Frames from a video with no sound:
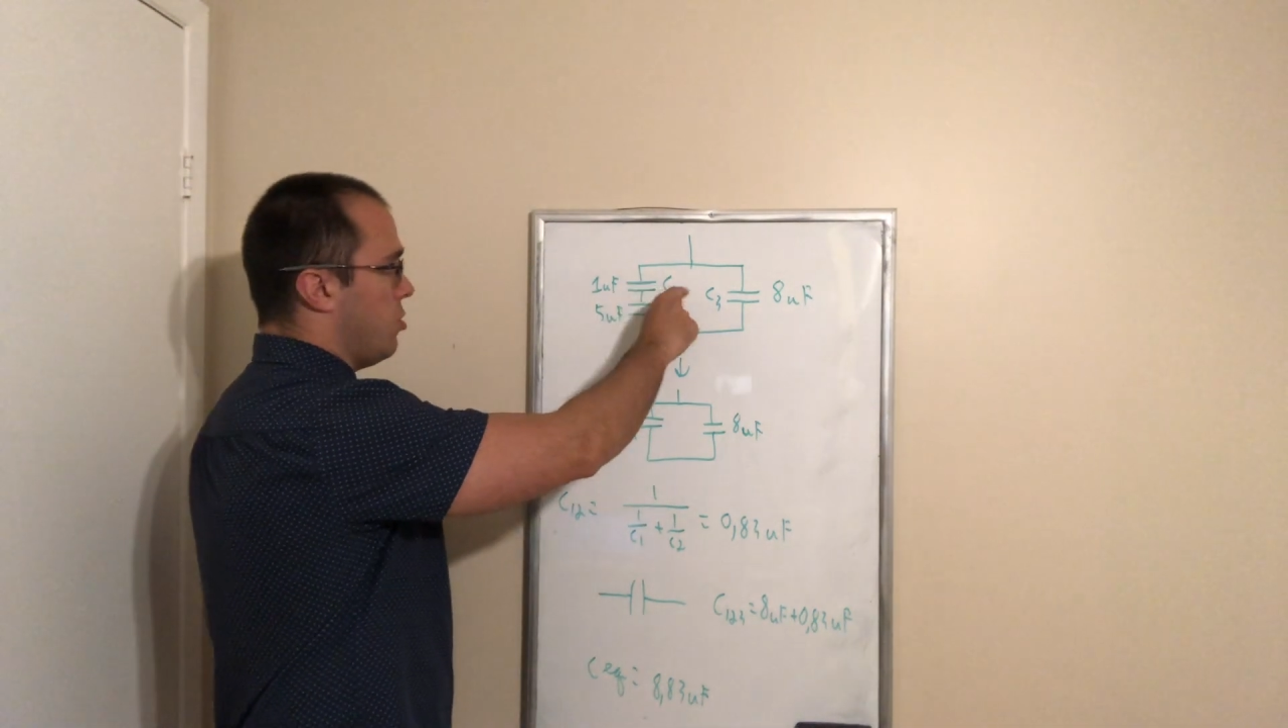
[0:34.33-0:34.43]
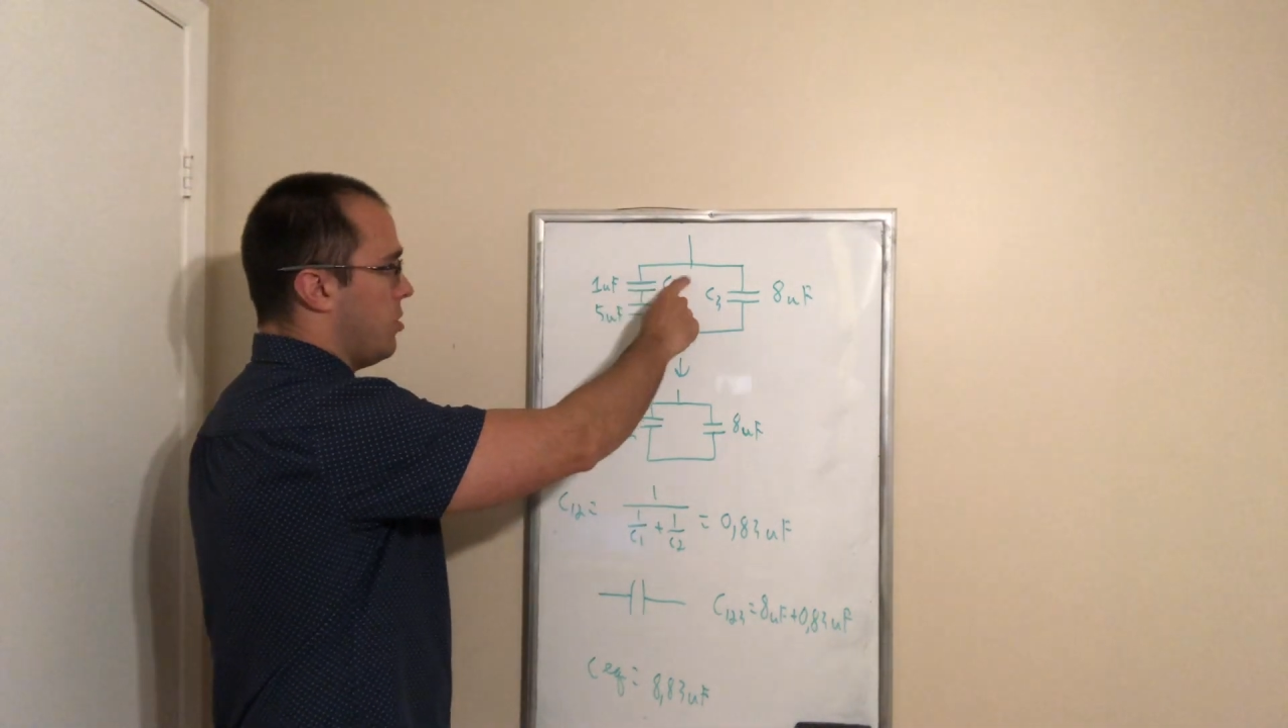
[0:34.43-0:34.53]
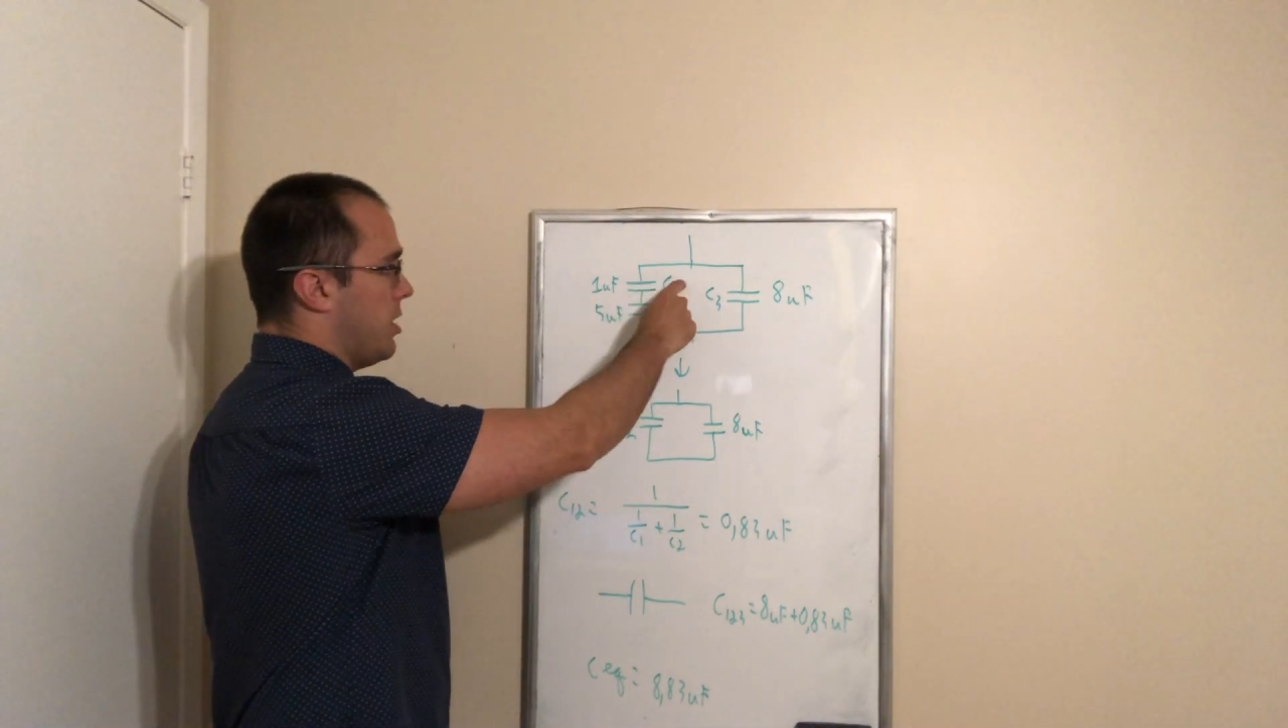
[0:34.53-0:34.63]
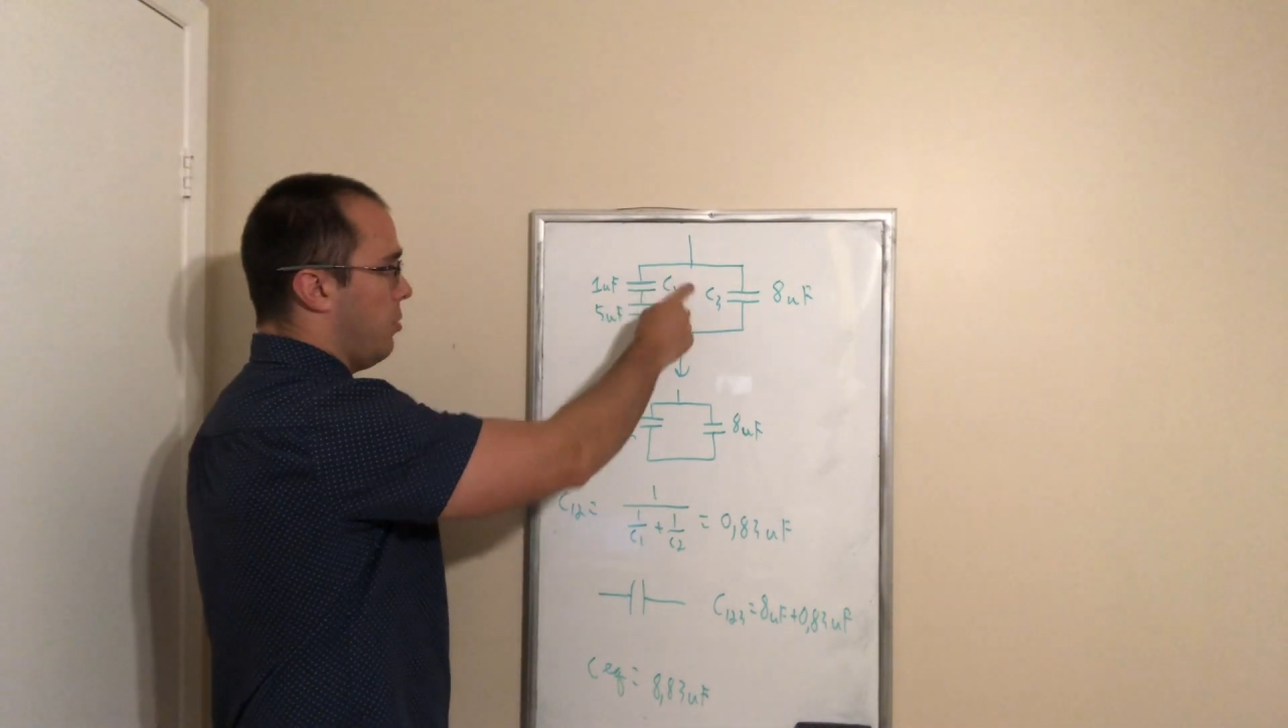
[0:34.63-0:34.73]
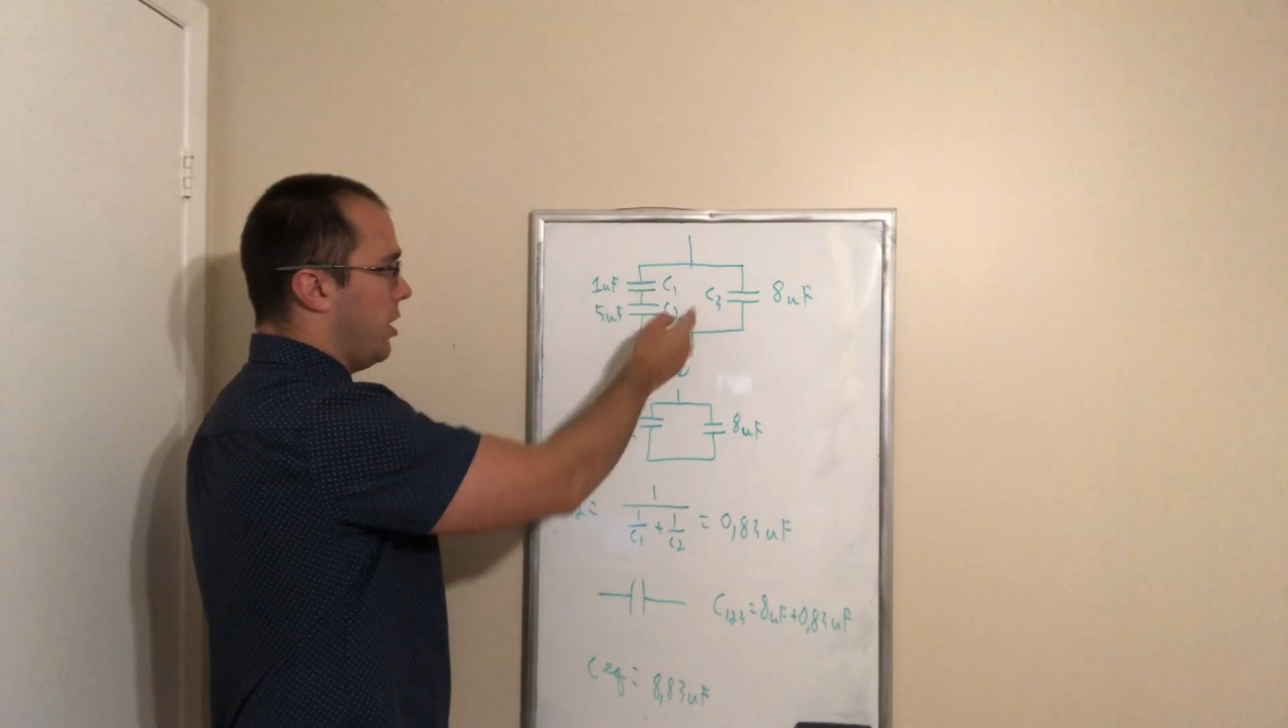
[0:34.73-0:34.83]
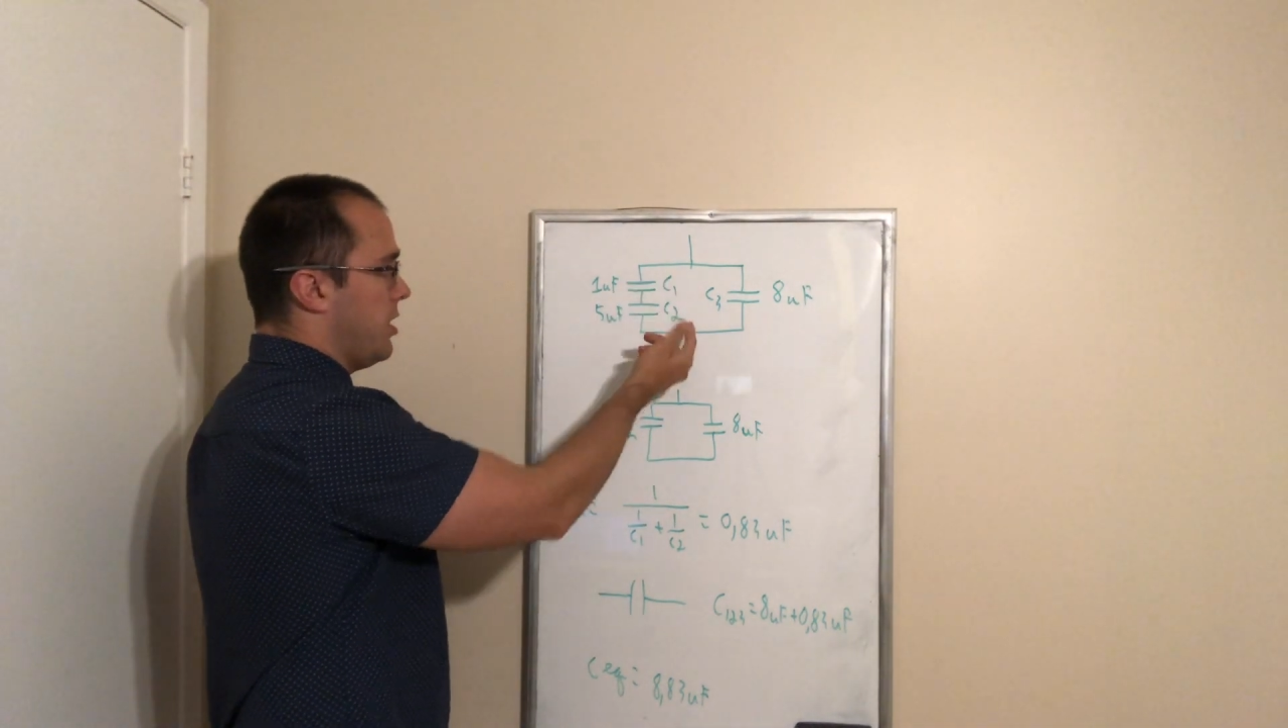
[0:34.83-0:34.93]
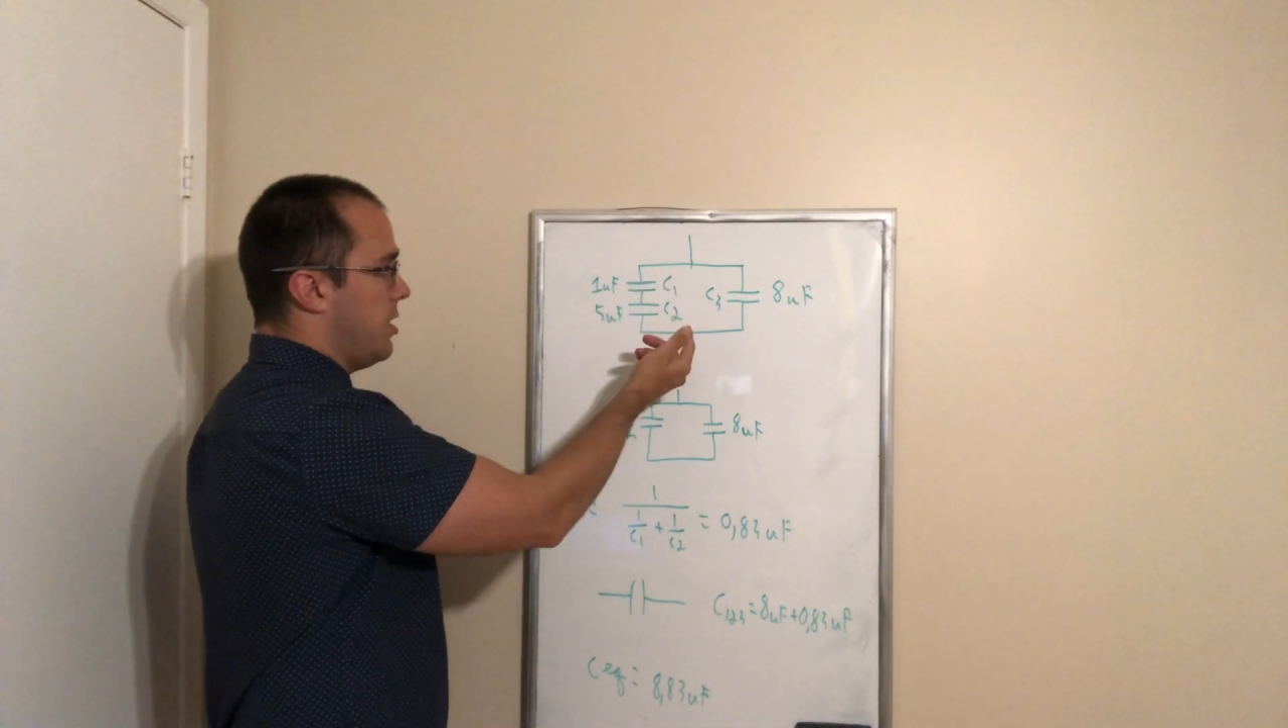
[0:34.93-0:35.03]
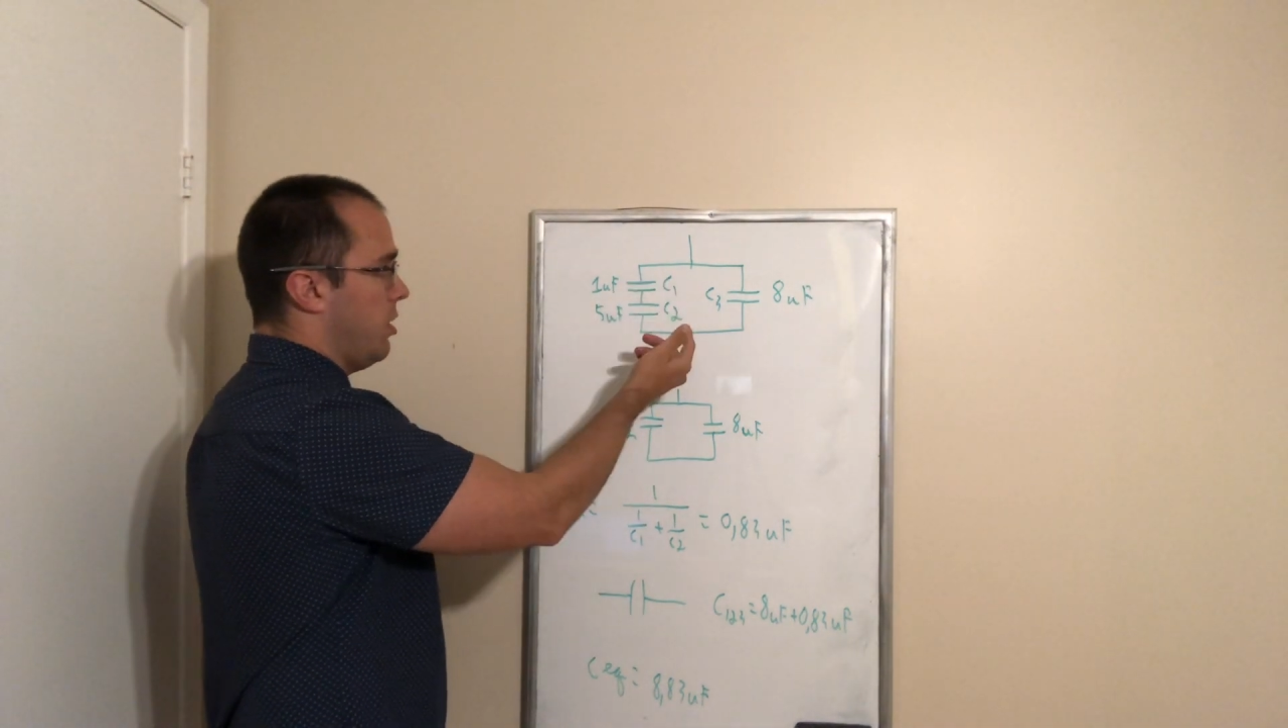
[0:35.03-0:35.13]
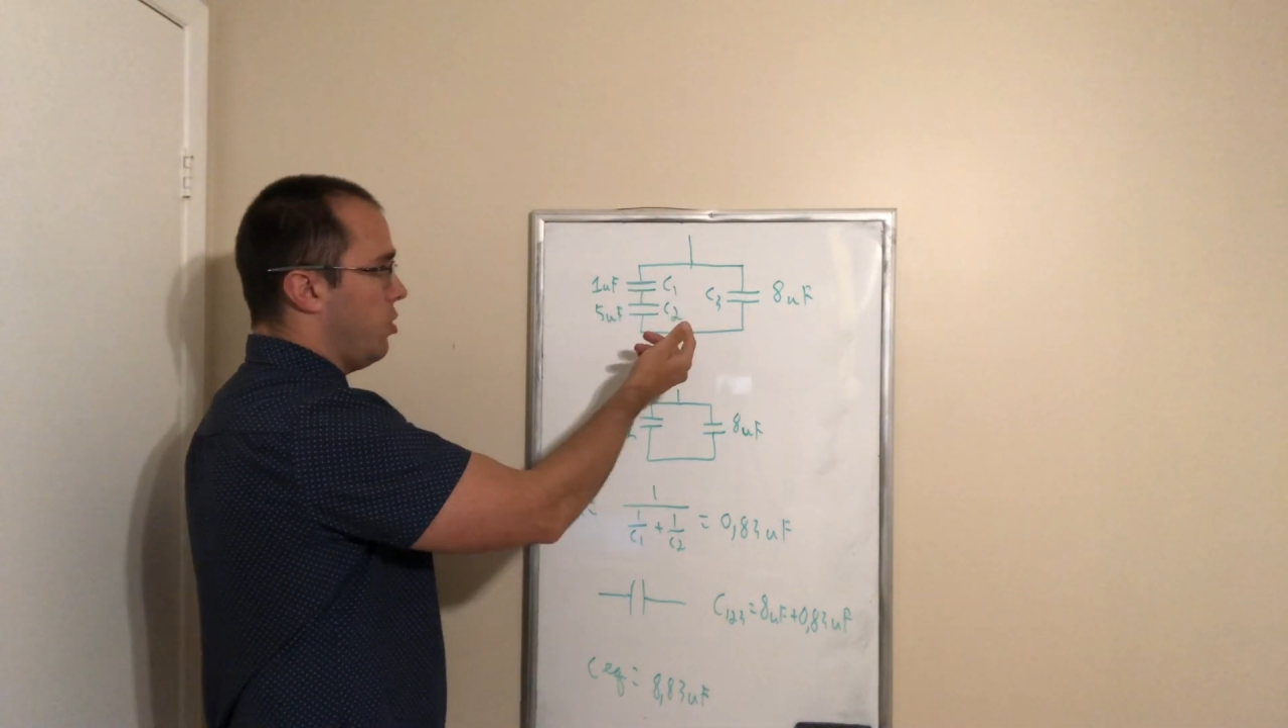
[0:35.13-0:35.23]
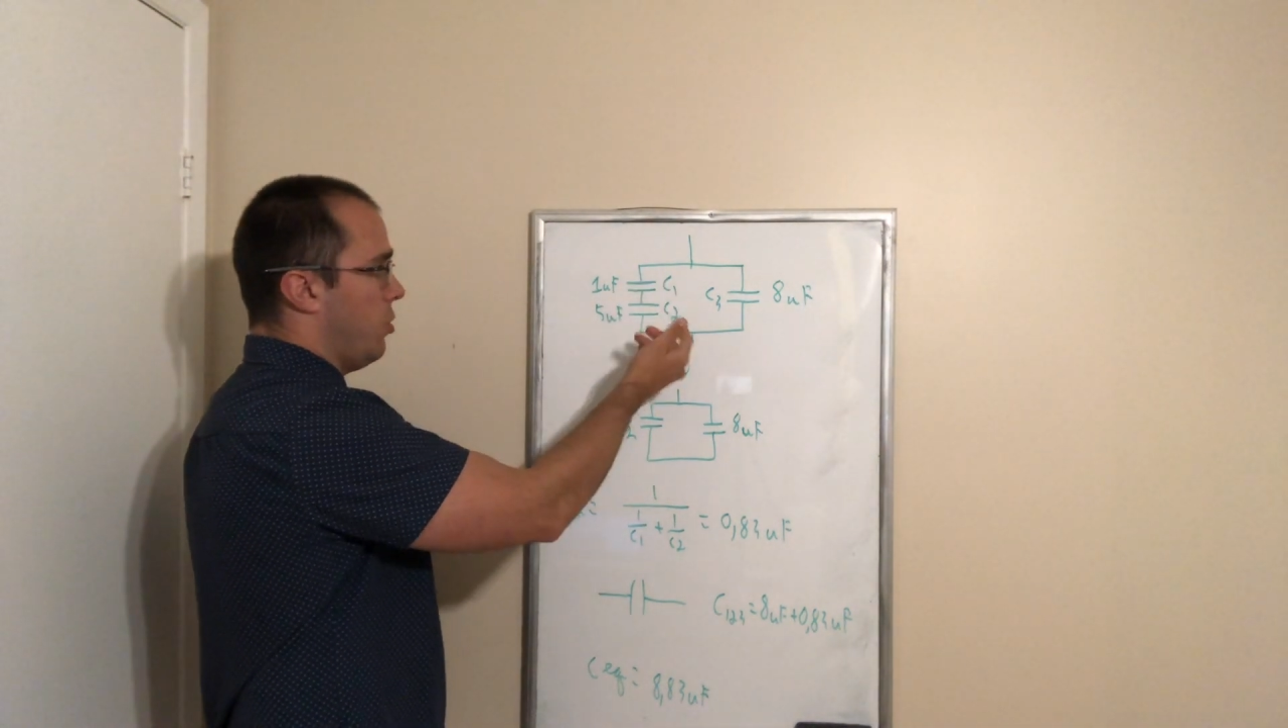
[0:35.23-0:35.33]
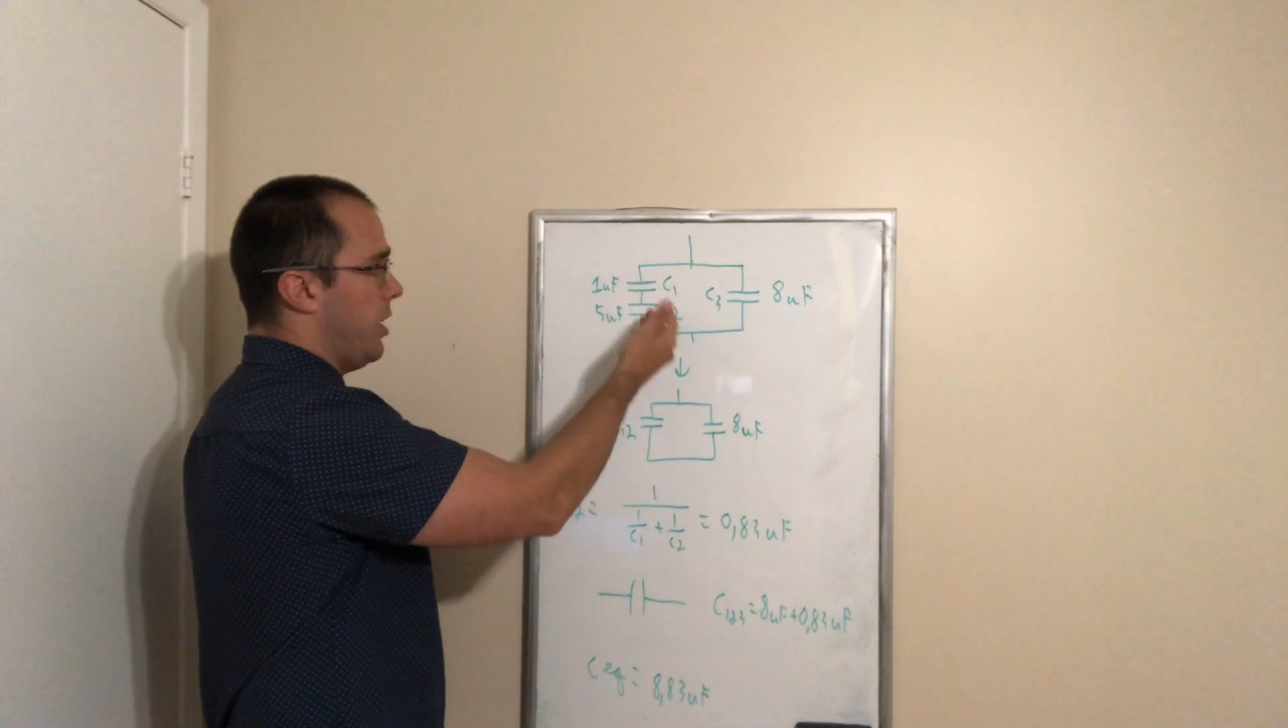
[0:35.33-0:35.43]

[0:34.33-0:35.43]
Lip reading: C1 and C2,